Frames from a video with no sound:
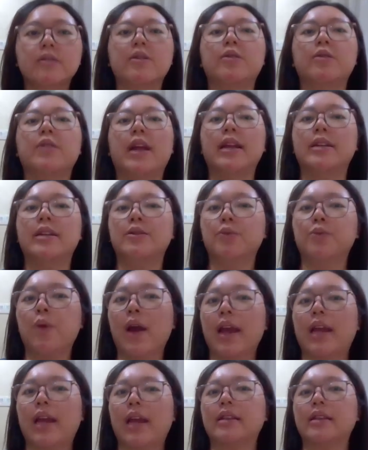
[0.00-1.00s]
So that is
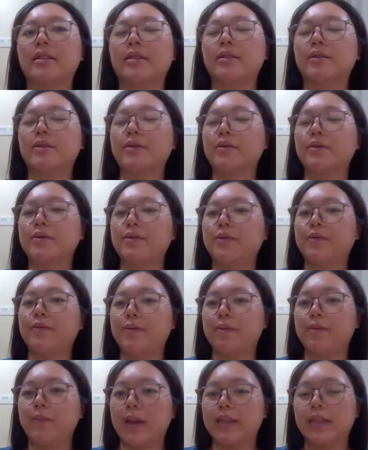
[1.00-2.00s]
why it's
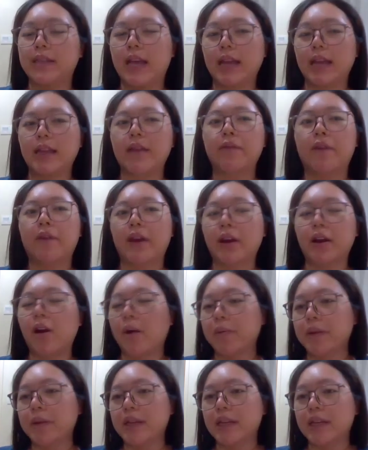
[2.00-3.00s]
it's getting very
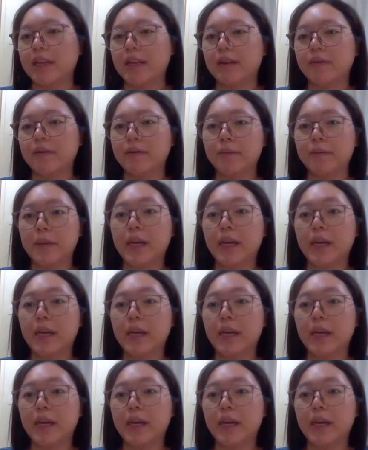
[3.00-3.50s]
competitive